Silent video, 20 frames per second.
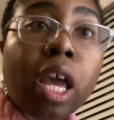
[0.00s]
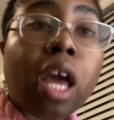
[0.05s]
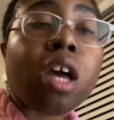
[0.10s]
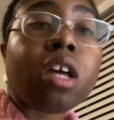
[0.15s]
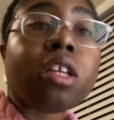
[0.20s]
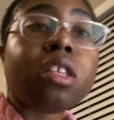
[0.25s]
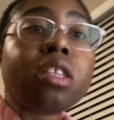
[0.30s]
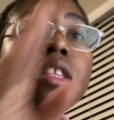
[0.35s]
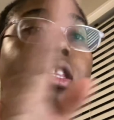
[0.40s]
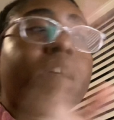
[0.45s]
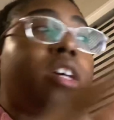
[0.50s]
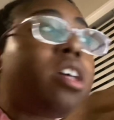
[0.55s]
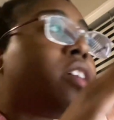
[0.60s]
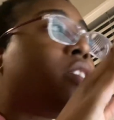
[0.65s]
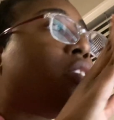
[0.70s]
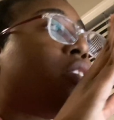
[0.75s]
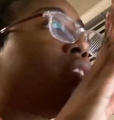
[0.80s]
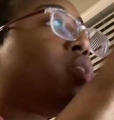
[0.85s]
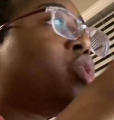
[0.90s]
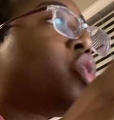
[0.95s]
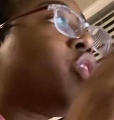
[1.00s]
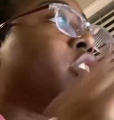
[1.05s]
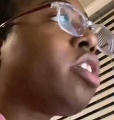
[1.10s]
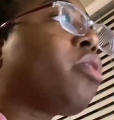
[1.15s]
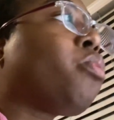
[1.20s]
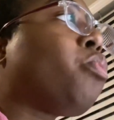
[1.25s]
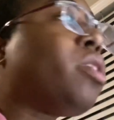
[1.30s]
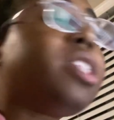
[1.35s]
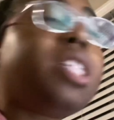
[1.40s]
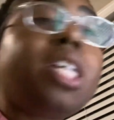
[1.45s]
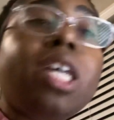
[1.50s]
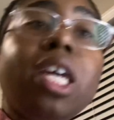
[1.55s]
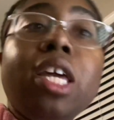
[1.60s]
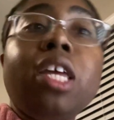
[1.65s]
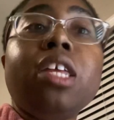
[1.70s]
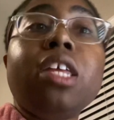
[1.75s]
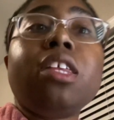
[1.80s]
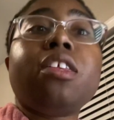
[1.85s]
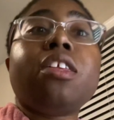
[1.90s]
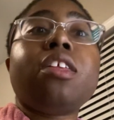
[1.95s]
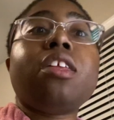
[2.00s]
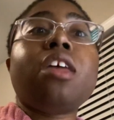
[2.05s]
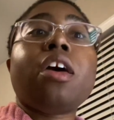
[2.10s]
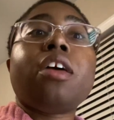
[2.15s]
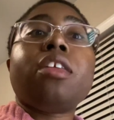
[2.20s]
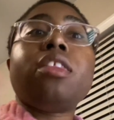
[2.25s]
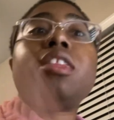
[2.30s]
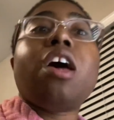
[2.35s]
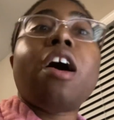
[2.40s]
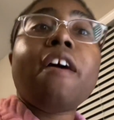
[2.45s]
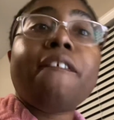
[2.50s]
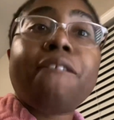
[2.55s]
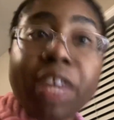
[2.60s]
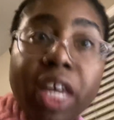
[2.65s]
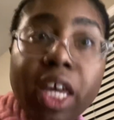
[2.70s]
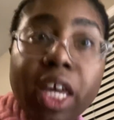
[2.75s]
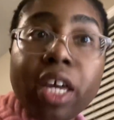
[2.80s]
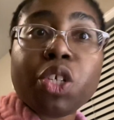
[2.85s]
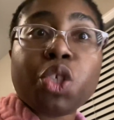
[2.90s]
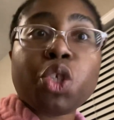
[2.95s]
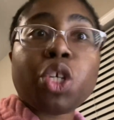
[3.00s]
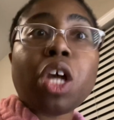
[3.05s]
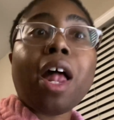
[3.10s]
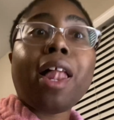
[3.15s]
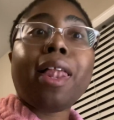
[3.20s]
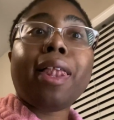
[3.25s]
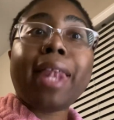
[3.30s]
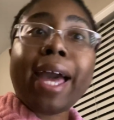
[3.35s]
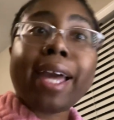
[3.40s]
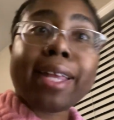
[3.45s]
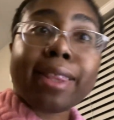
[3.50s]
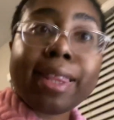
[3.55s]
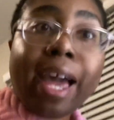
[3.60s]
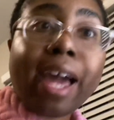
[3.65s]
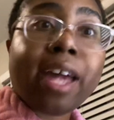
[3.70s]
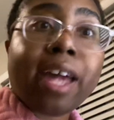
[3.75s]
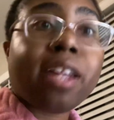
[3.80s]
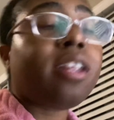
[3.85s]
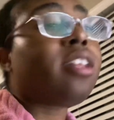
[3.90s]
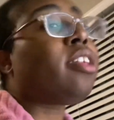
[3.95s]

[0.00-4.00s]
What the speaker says: This chick was eating the fish like that.